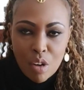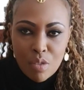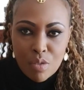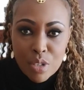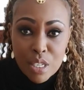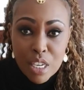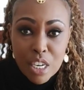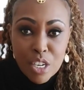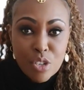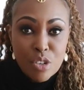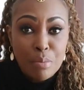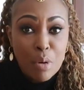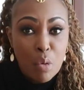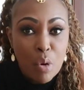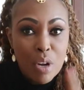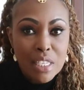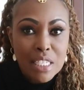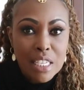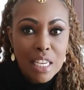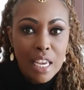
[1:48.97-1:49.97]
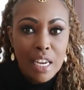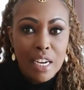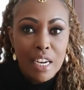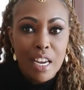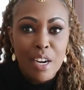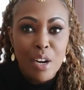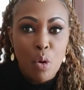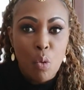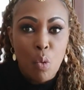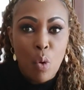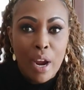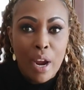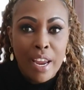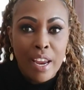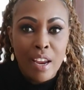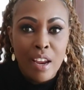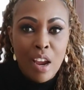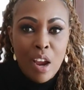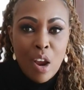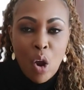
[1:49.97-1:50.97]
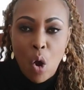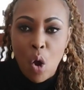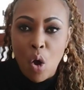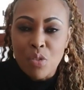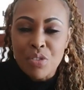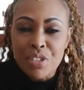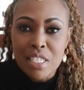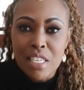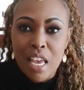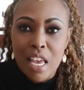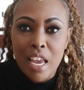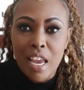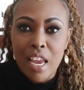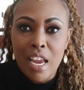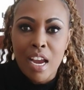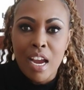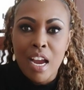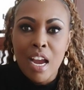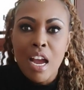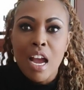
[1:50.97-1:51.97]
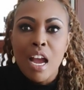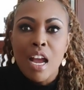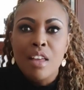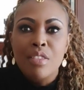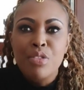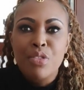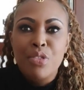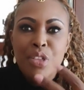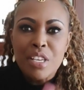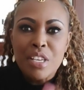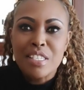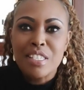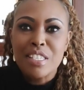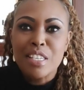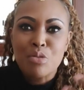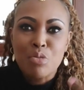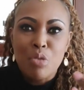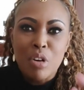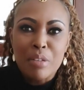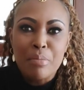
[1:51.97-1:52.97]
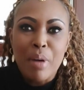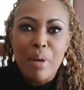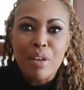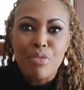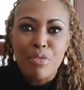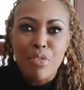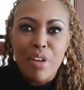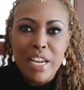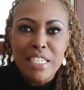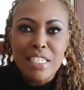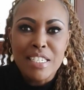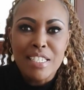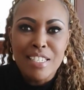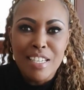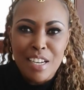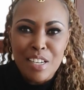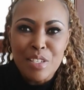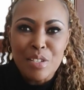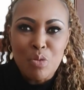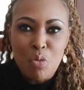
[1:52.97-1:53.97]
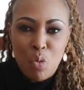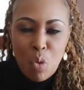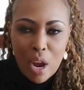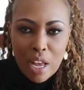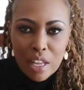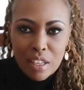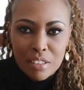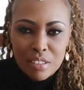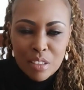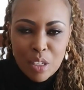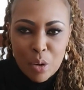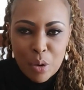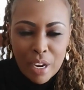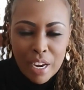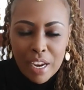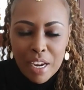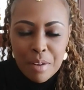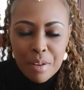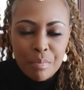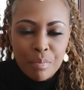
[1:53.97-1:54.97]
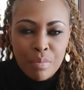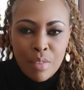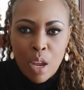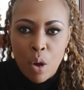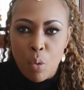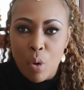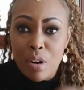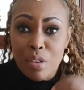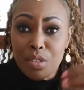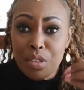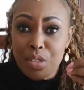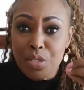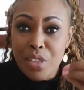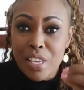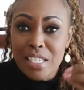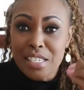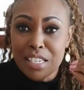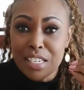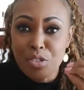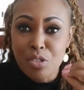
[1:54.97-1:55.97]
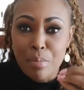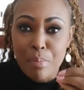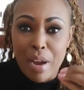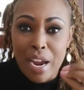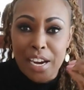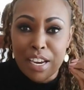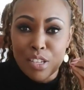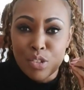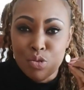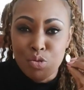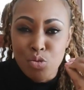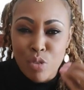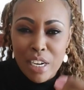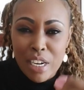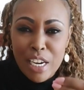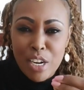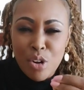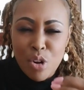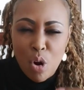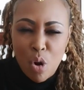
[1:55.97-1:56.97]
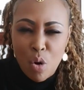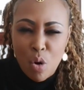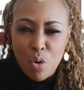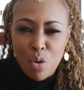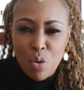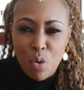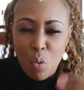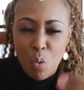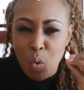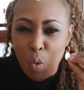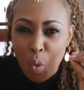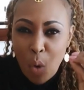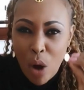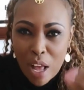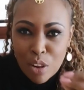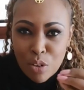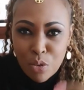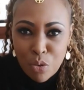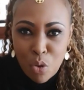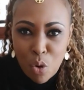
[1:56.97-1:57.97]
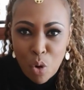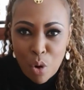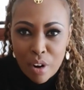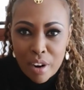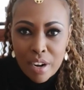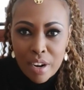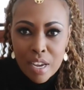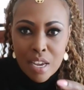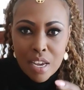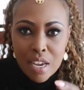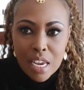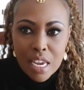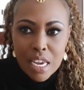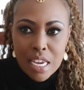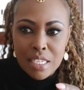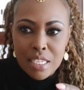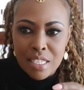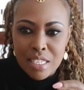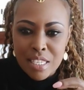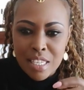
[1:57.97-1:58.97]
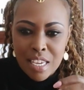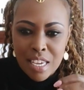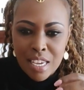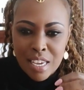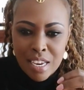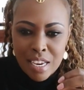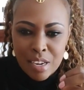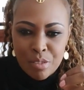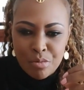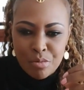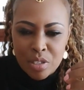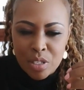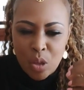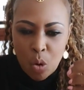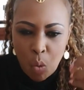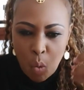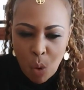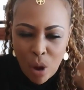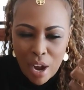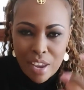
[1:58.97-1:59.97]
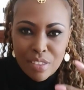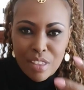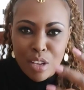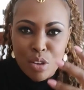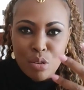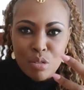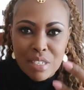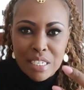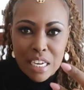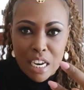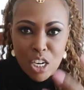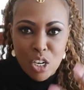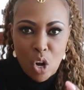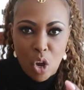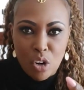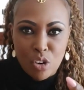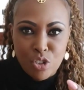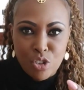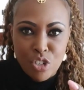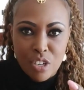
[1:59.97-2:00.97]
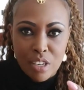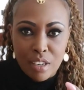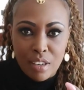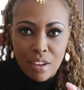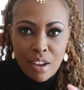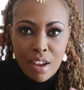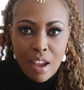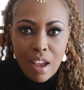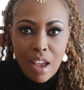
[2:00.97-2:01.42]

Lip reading: conversation, but once again, in a way of saying, this is what my friend does well, okay? One of the things Tetrapak is really known well for is the way they use technology.